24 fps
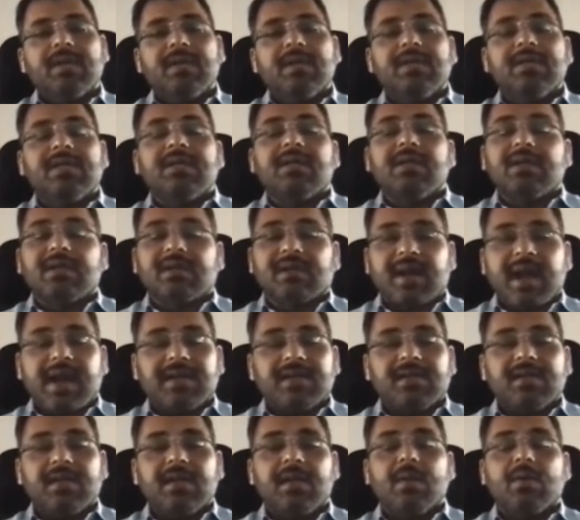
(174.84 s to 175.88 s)
digital
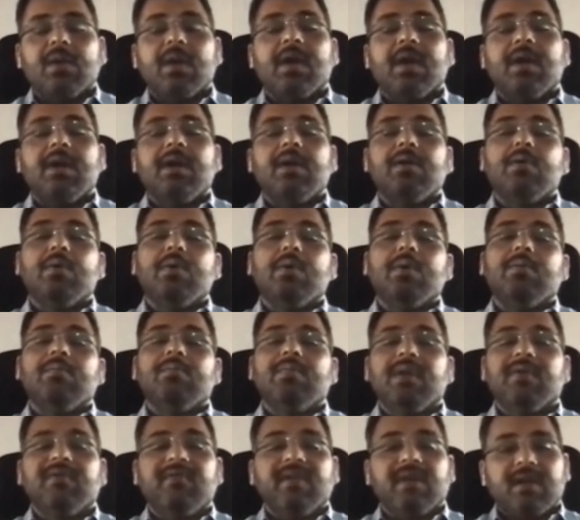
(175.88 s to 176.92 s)
strategy, looking
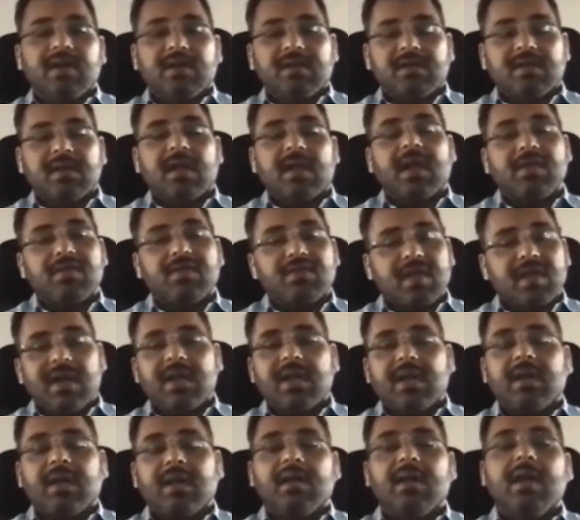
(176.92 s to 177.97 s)
into giving digital
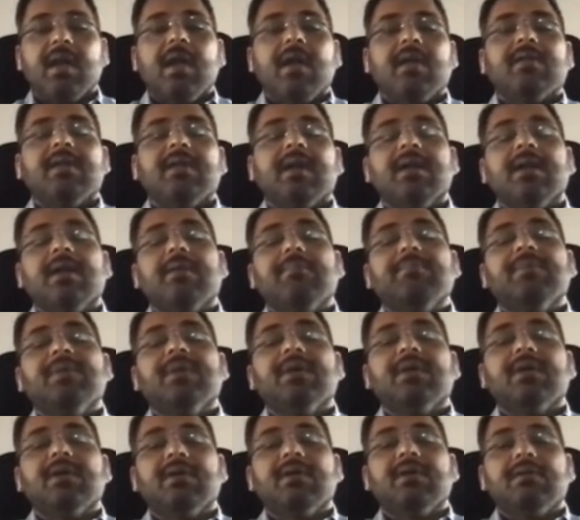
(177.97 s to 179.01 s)
consulting, setting up
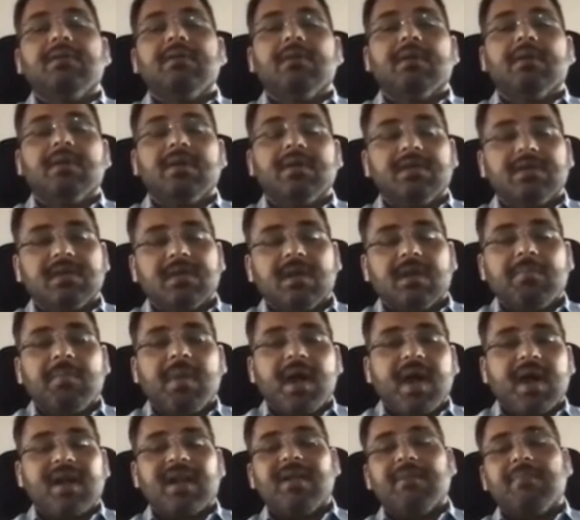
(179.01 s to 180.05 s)
their digital
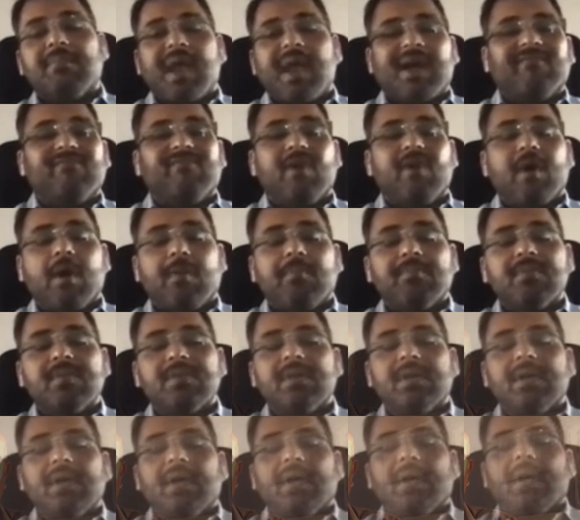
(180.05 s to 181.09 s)
marketing platform.
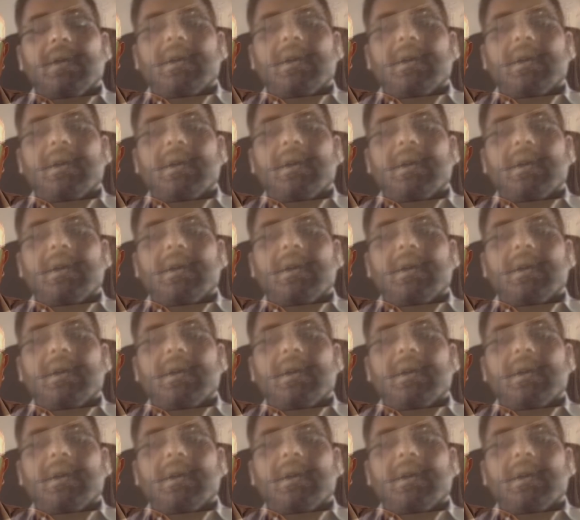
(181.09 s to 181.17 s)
